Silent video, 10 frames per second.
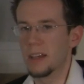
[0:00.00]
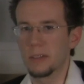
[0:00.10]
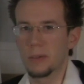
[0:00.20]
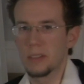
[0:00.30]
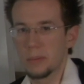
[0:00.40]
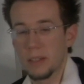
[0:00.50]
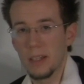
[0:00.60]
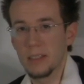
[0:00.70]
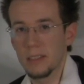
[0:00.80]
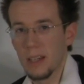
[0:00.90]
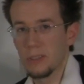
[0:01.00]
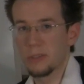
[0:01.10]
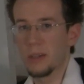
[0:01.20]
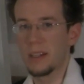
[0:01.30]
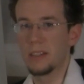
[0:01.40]
the other ones because I
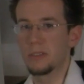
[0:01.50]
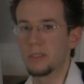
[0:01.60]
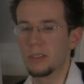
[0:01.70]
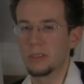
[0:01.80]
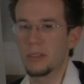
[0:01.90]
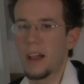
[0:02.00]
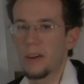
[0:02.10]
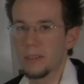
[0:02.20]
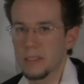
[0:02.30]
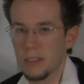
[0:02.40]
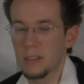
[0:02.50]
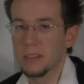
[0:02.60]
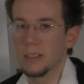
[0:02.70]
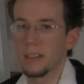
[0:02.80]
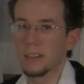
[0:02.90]
was trying to introduce how this
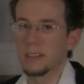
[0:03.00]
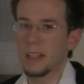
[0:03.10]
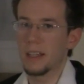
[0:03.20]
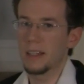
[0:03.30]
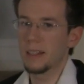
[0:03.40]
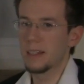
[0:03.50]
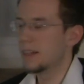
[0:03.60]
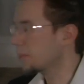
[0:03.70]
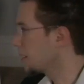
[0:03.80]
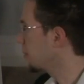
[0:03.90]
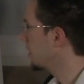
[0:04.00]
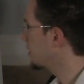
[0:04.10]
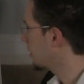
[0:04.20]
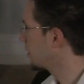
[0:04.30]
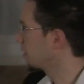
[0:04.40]
all looks, okay? But I'm
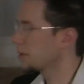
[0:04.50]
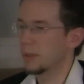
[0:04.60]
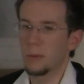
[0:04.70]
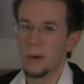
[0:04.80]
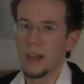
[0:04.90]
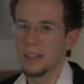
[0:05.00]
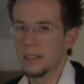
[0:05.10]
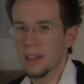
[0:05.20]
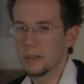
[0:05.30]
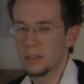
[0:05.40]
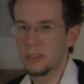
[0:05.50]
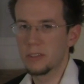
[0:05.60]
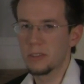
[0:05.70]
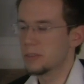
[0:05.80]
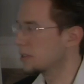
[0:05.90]
going to tell you a little bit why I
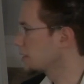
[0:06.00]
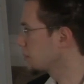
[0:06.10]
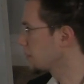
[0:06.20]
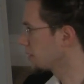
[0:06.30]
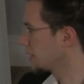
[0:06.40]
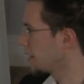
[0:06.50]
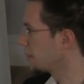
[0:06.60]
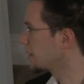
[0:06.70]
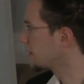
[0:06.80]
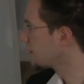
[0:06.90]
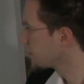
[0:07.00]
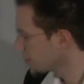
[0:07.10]
choose this one over that one.